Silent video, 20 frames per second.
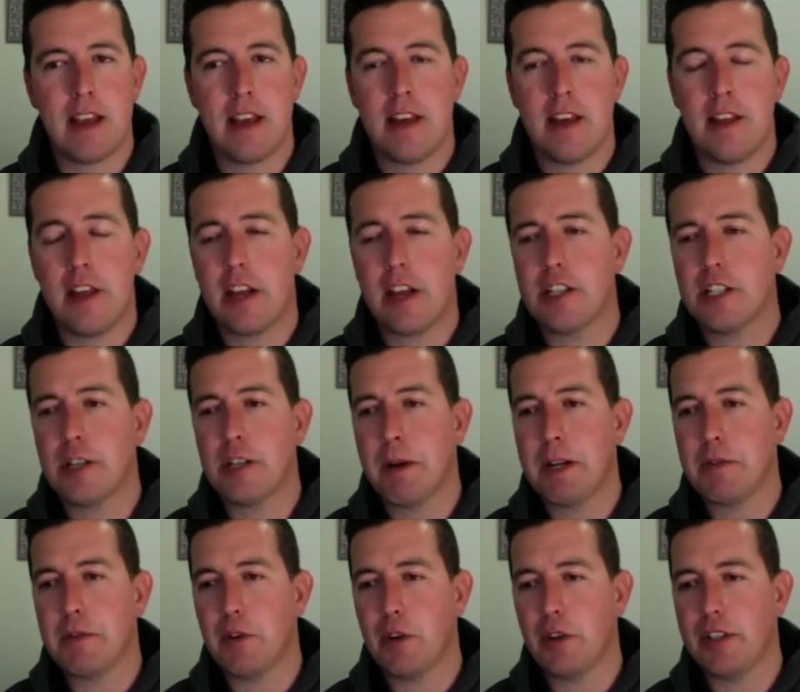Thank you so much
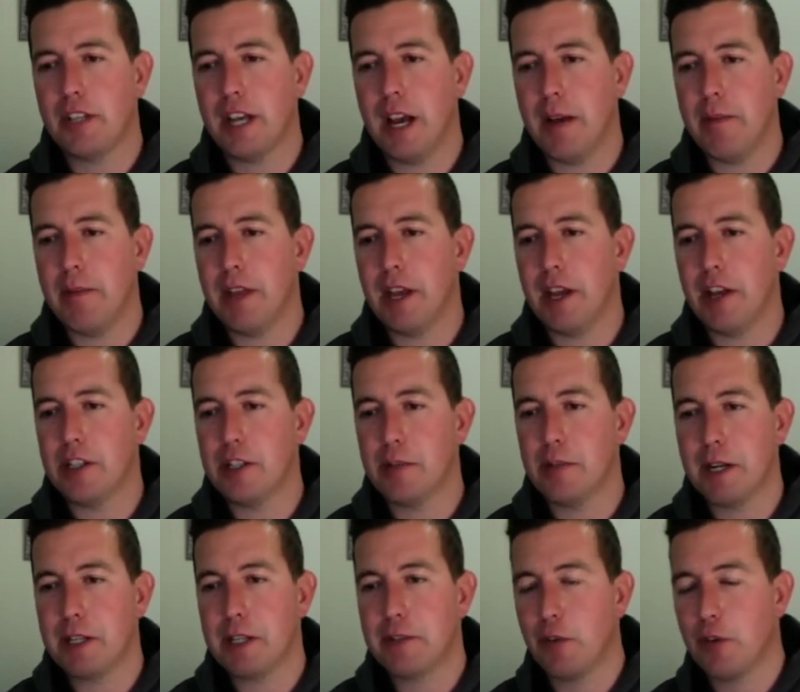for your time. Thank you so
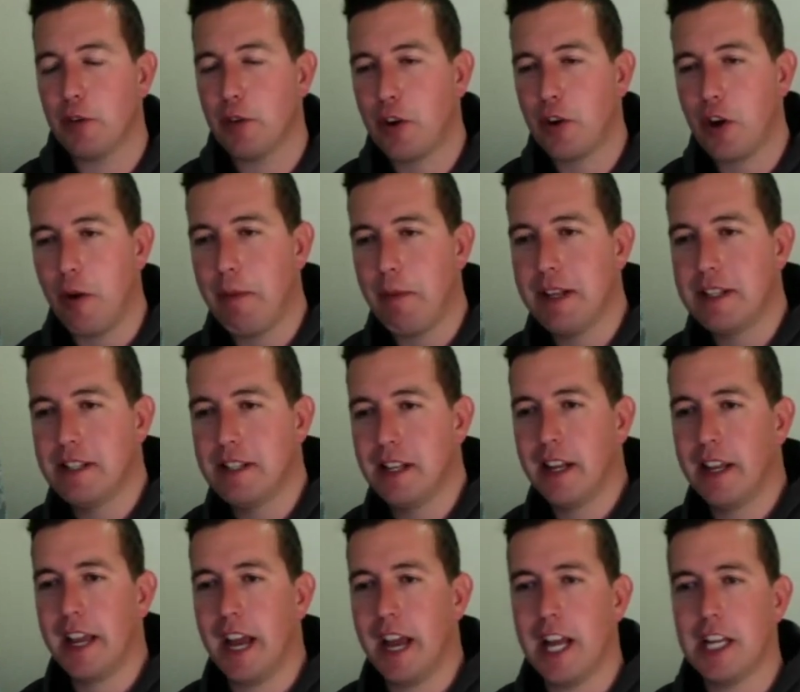much for the comment and
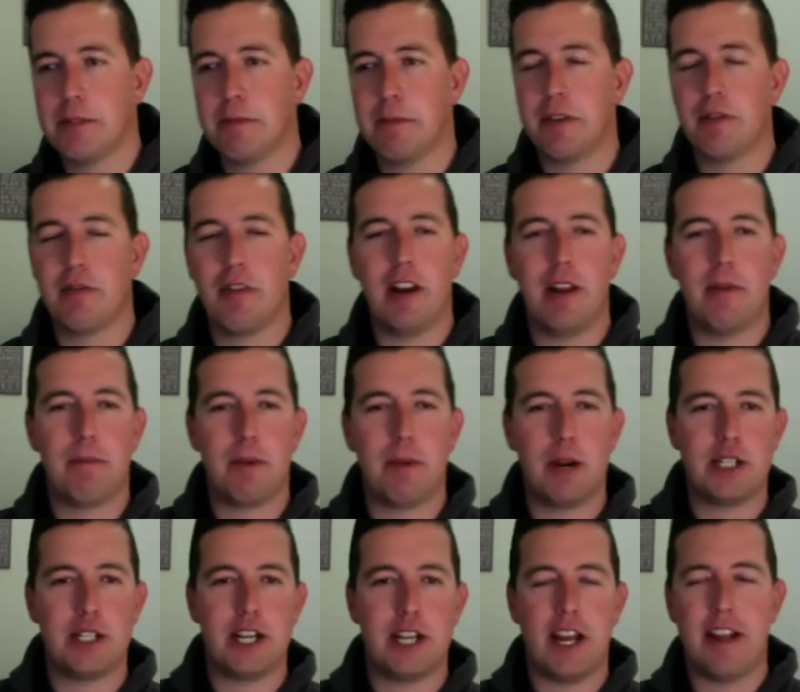engagement. Really
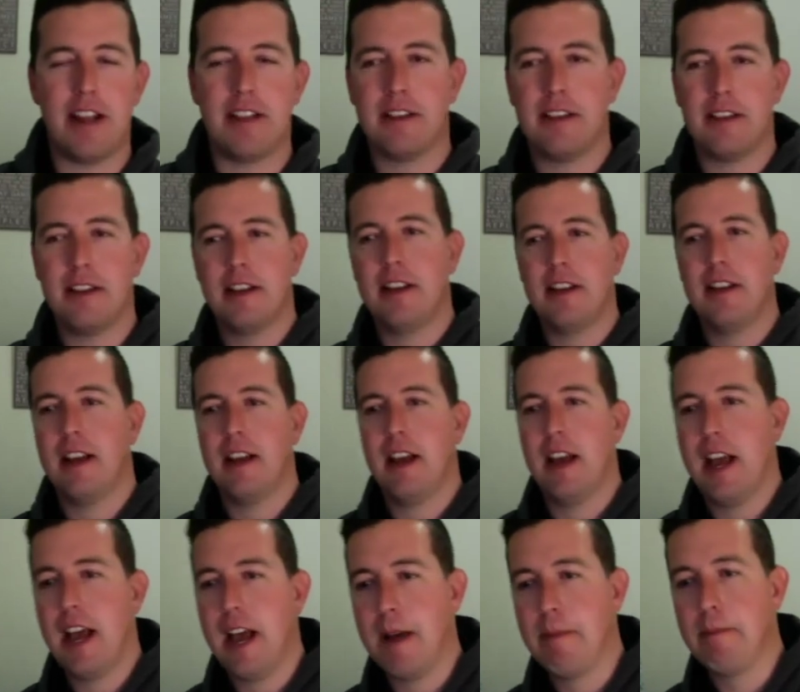appreciate it.
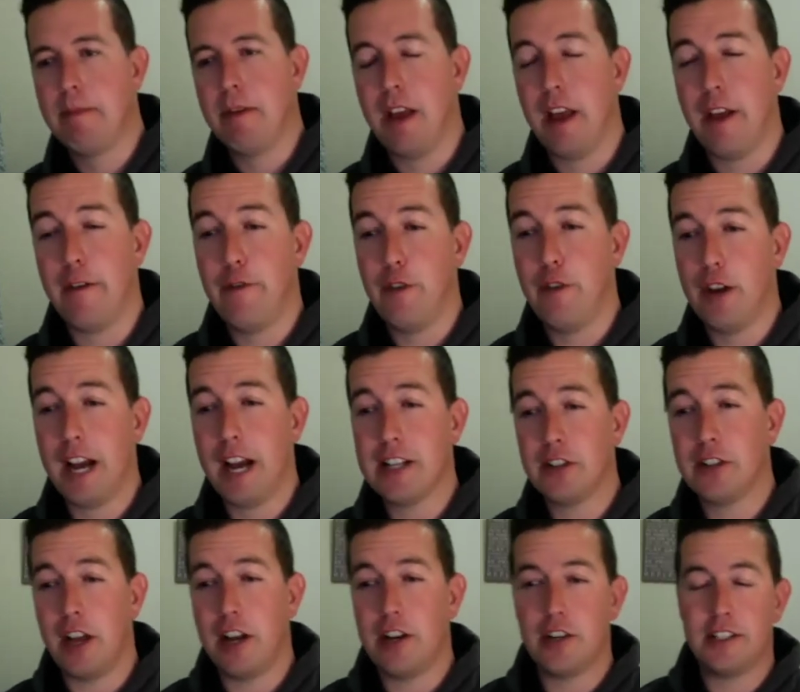If you guys are
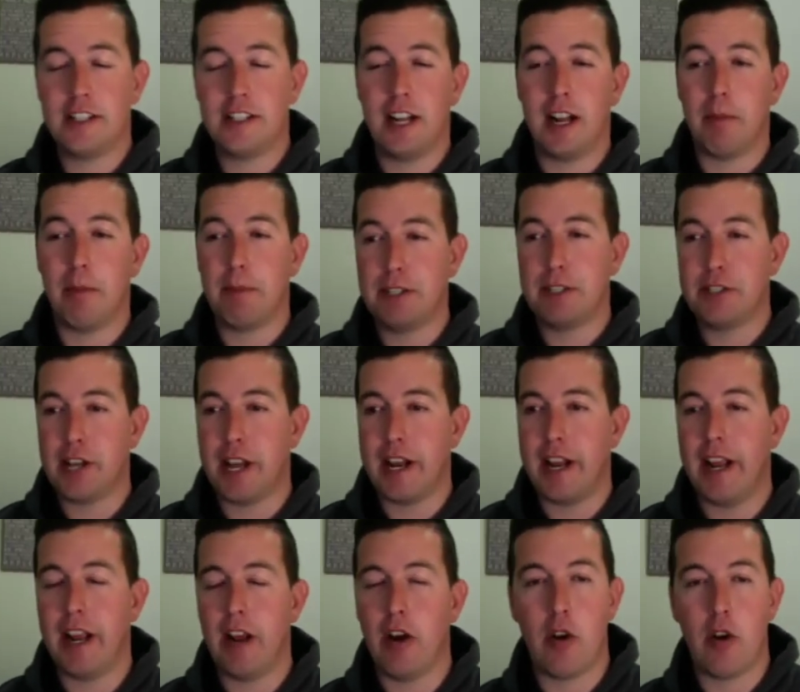interested, I'll be
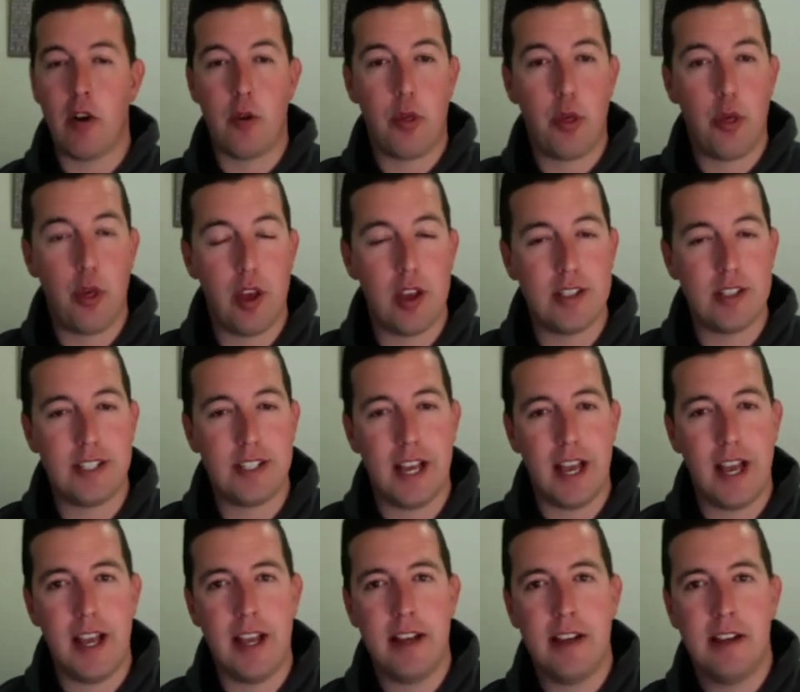chatting on
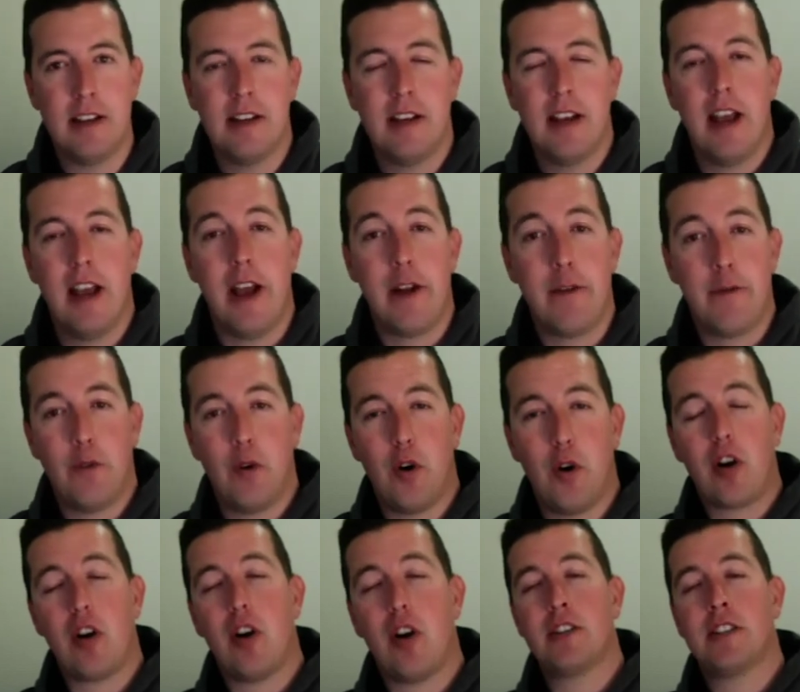Thursday at 4
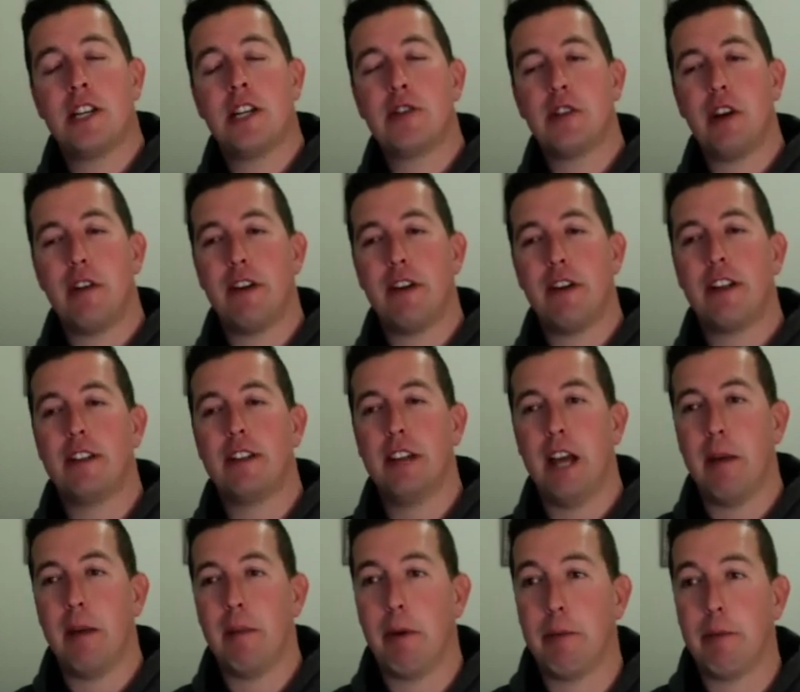o'clock Central African
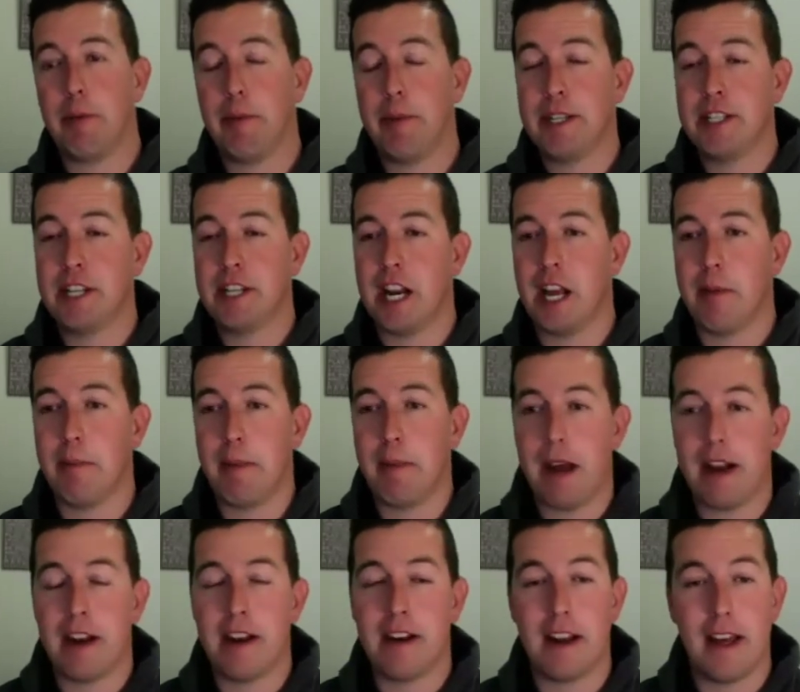time. I'm going to be chatting about
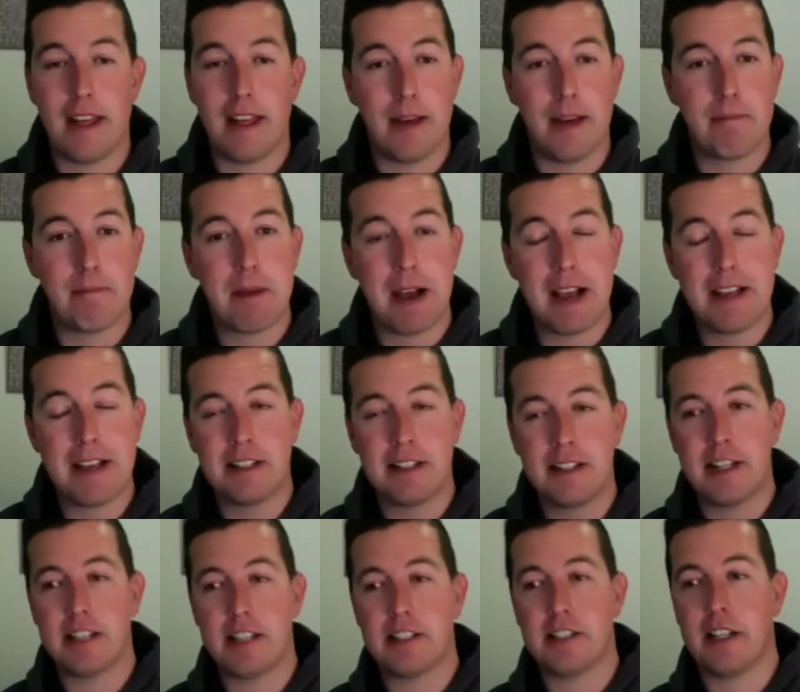another amazing
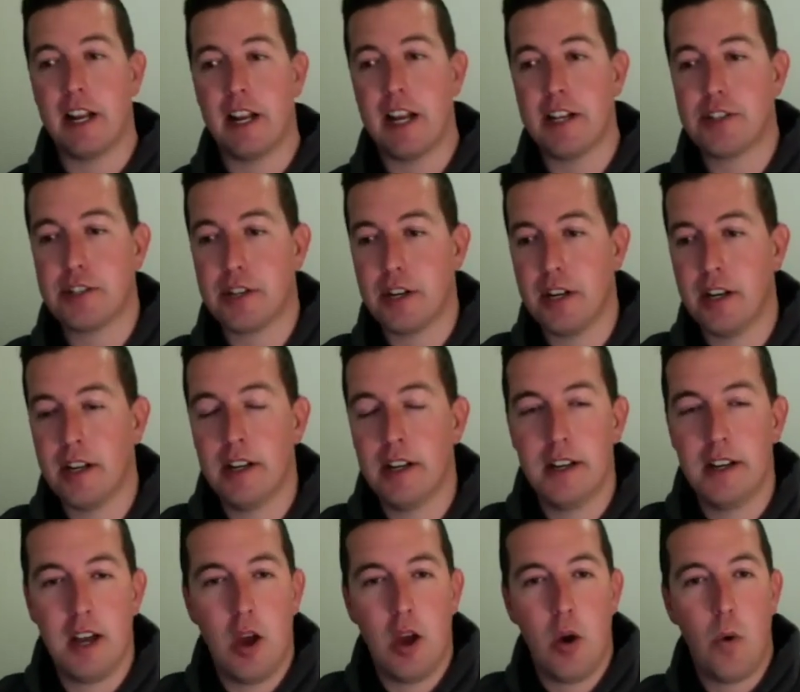destination,
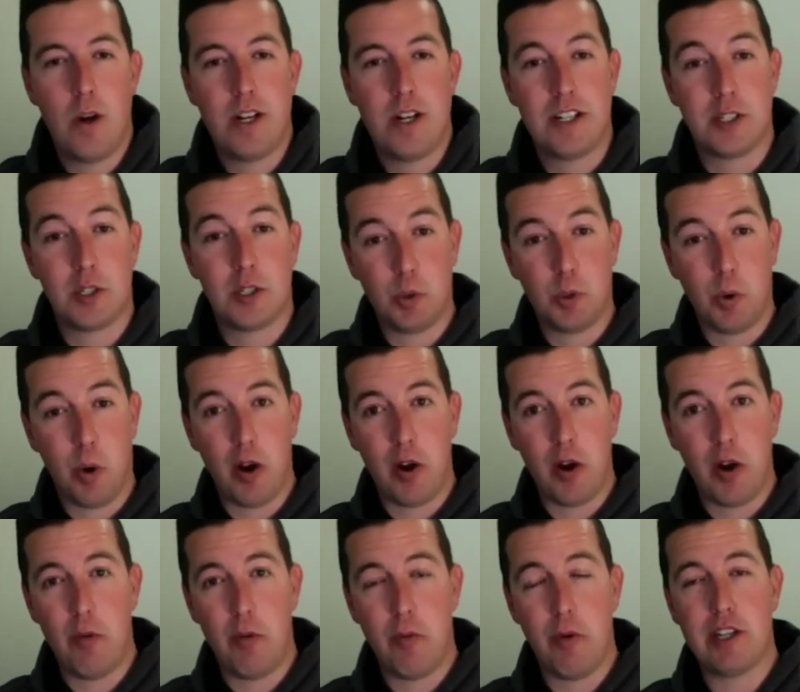which is
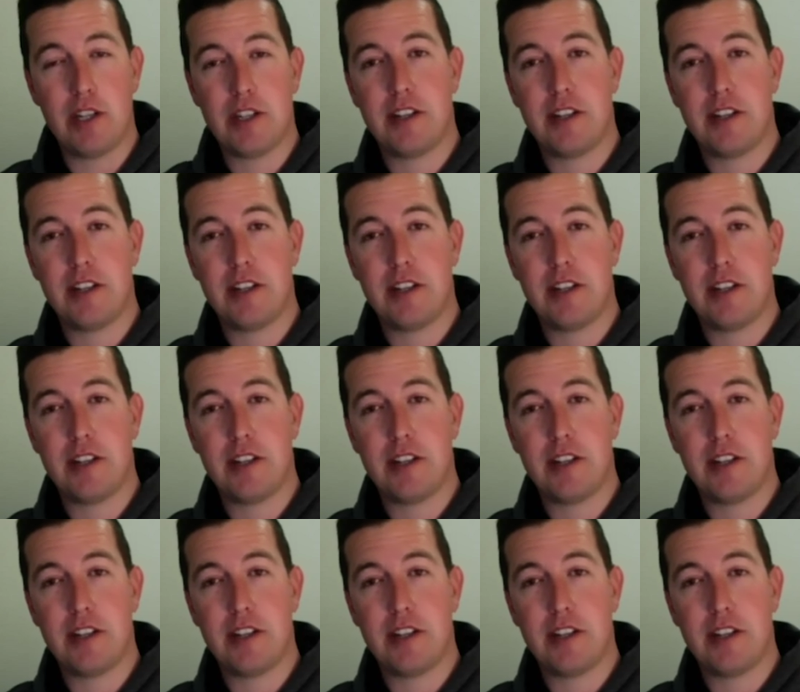Twalu.